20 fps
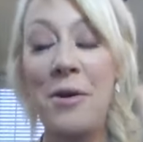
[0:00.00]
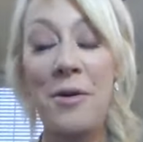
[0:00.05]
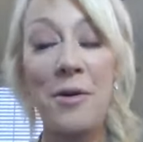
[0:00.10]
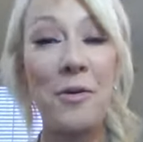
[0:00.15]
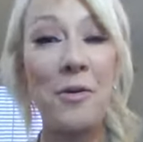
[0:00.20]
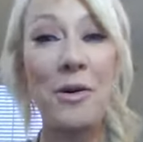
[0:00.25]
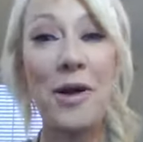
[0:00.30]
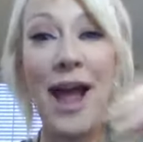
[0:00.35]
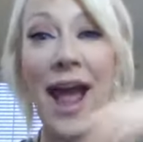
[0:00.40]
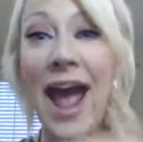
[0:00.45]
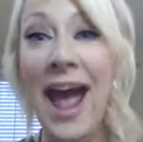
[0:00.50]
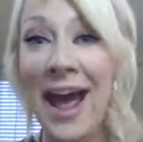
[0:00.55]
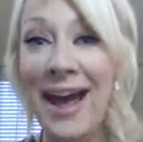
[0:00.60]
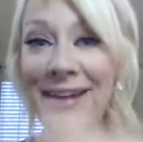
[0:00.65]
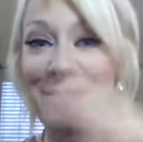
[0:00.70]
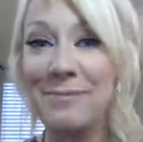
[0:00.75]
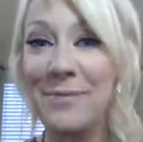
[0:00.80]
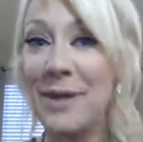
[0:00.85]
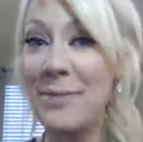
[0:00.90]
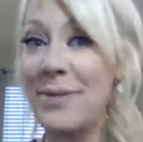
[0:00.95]
or
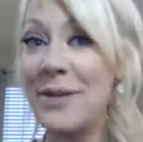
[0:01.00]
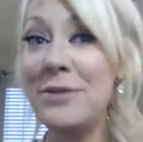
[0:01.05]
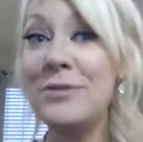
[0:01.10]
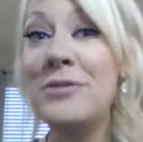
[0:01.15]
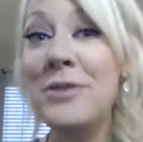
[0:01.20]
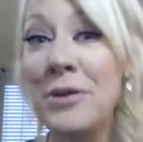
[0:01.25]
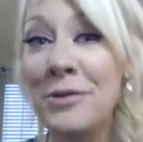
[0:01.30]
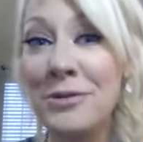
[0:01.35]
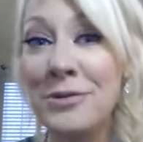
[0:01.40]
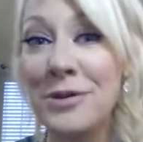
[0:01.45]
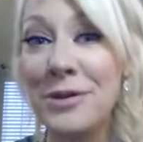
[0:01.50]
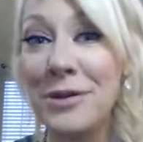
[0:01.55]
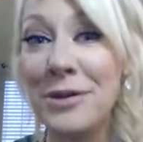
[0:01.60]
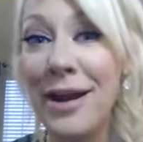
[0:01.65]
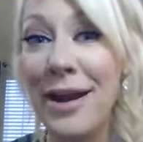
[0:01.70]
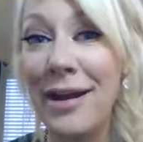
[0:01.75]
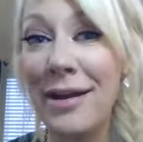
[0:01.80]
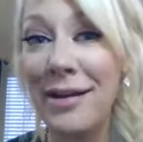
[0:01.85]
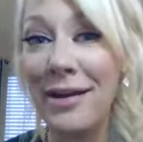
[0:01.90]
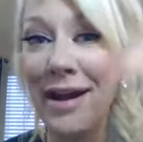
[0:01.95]
maybe you don't do
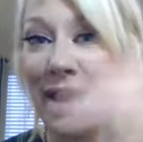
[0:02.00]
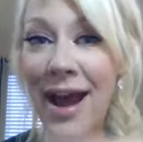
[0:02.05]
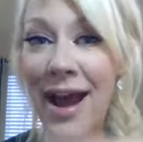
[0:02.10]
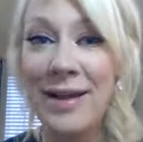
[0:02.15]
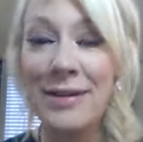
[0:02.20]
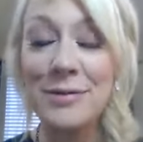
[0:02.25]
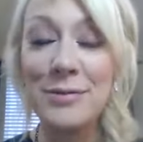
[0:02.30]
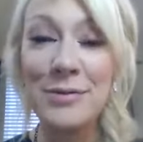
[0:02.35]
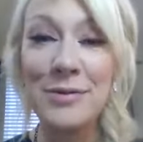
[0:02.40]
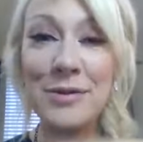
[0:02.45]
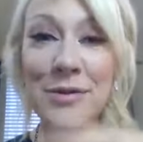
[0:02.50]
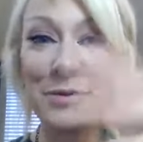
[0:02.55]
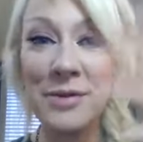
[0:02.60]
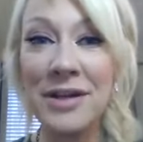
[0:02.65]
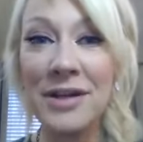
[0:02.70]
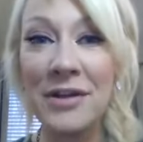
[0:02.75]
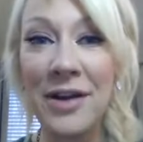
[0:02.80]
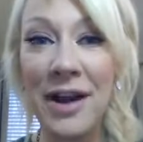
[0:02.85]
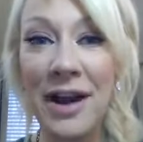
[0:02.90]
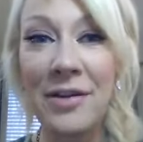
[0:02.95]
your hair, add
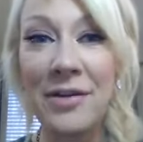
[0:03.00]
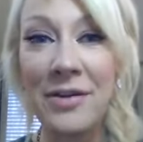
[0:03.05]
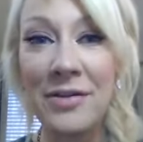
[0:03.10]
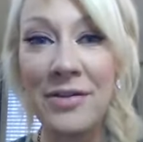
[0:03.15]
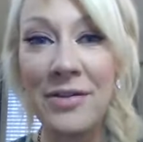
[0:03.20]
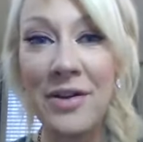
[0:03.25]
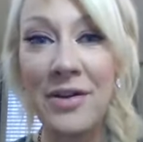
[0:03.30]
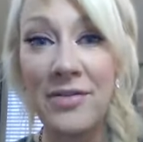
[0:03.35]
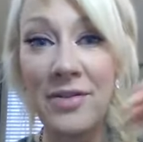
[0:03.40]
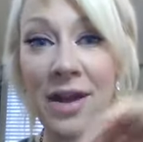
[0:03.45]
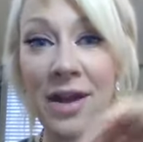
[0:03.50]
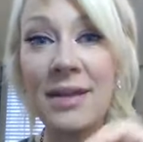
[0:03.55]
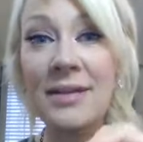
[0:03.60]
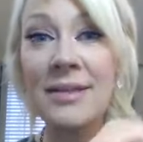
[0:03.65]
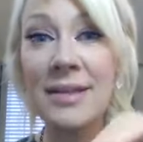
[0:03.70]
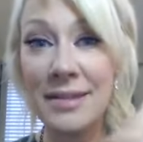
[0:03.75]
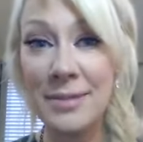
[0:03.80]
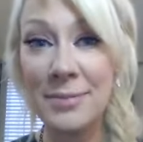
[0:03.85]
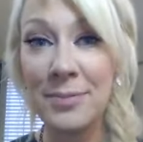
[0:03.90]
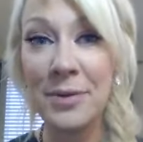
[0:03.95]
doing your hair in there. That
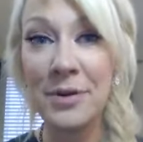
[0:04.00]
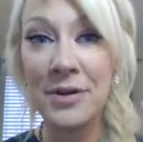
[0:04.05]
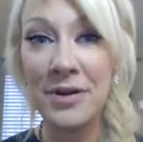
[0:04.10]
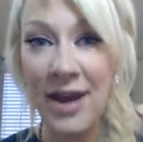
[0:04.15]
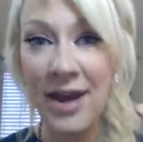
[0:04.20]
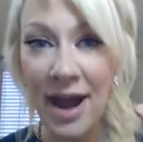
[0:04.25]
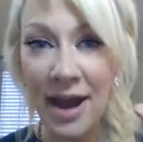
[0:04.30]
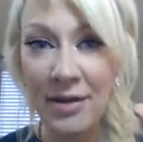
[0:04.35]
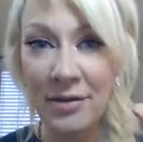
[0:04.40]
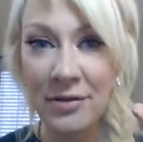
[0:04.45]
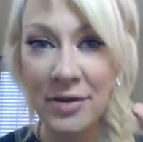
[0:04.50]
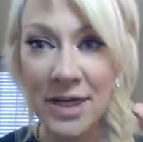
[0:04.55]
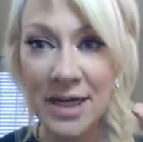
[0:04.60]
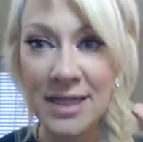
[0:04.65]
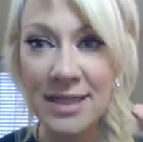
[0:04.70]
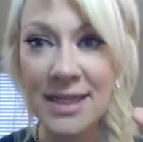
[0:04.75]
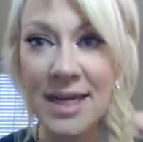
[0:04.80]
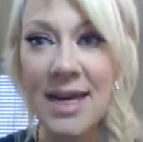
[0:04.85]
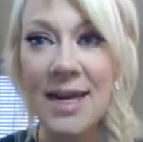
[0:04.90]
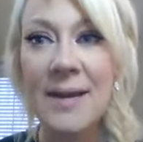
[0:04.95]
does burn
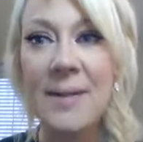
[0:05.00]
calories.